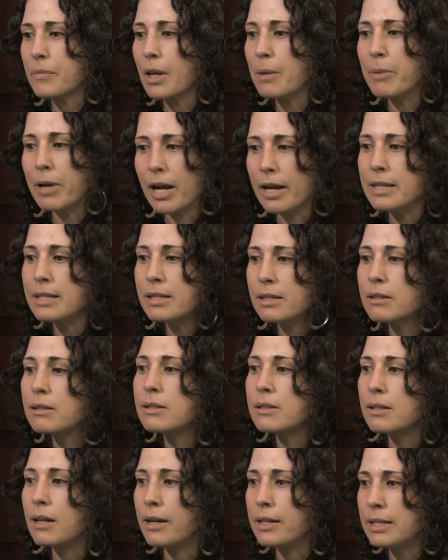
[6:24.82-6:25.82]
But I
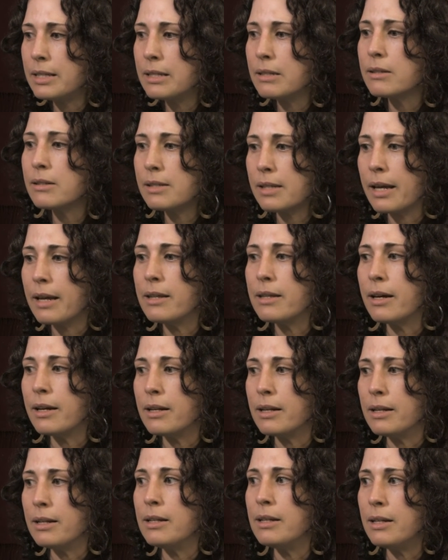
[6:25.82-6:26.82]
still say
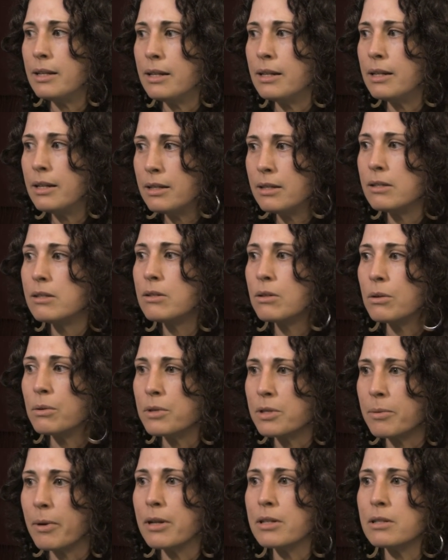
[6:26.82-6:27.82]
that it is a
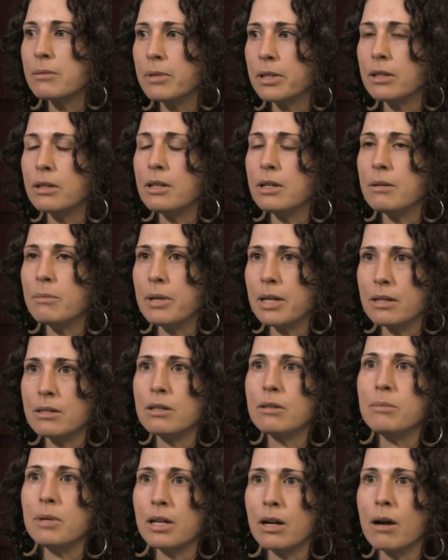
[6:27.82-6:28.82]
responsibility
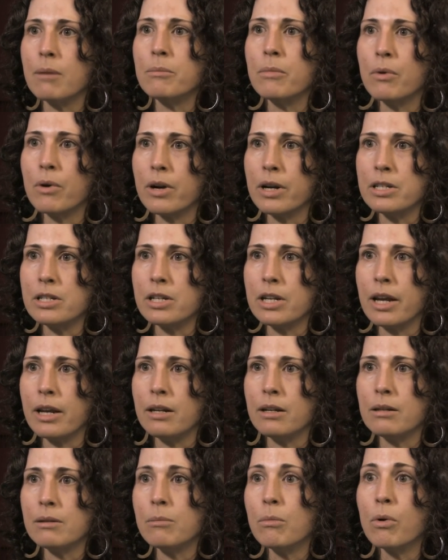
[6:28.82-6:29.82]
to become more
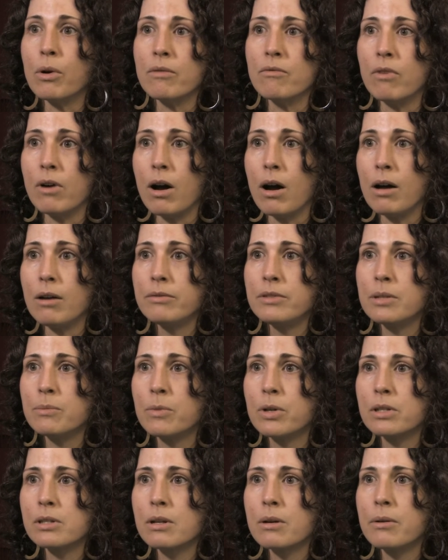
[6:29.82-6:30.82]
educated and more involved
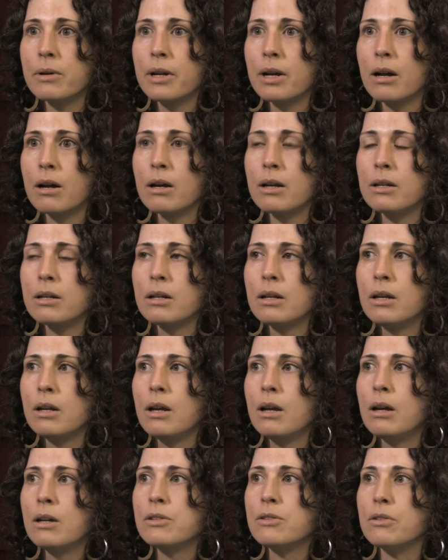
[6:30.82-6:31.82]
in what's going on,
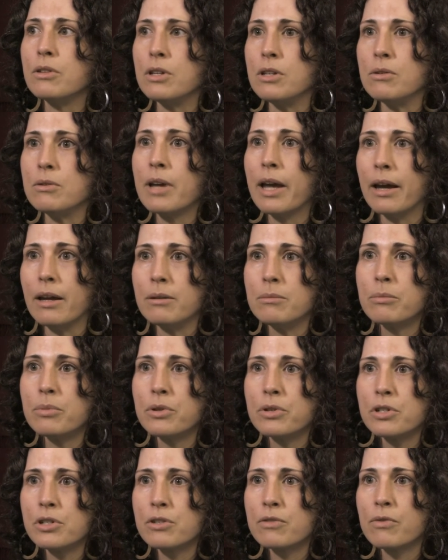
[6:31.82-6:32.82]
so that you can
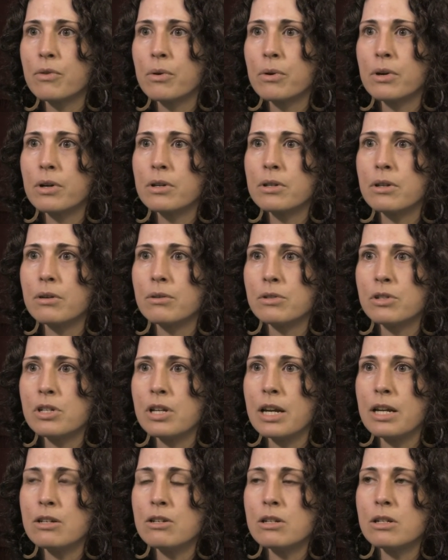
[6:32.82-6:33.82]
push for those
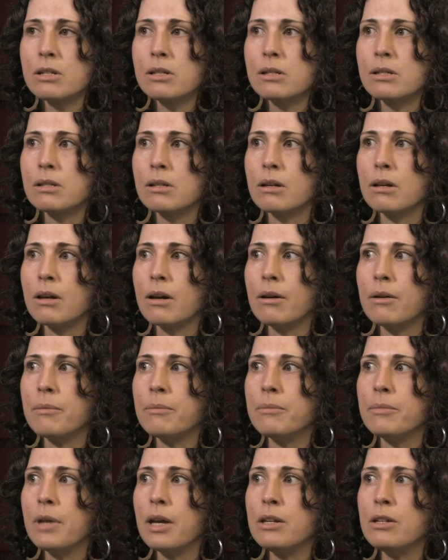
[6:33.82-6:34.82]
changes,
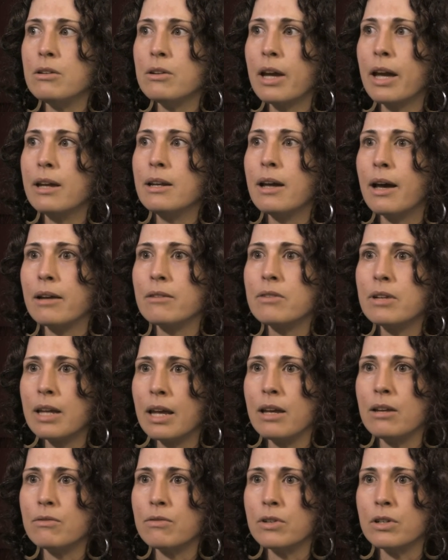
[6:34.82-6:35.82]
and you can
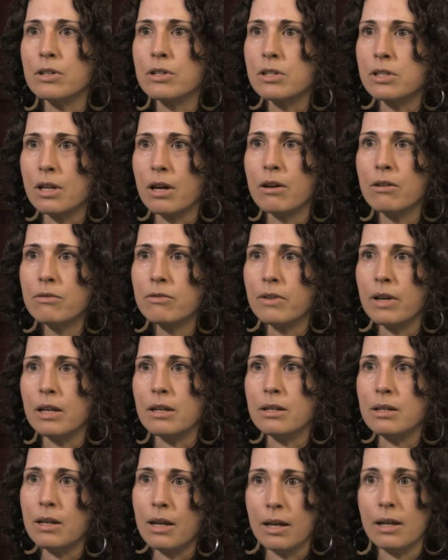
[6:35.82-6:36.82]
advocate for yourself
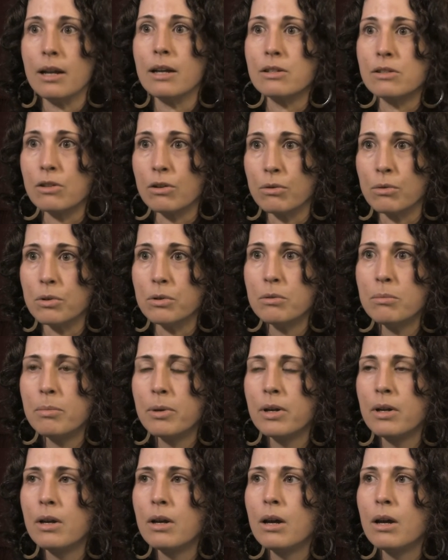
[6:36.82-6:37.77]
and as a group.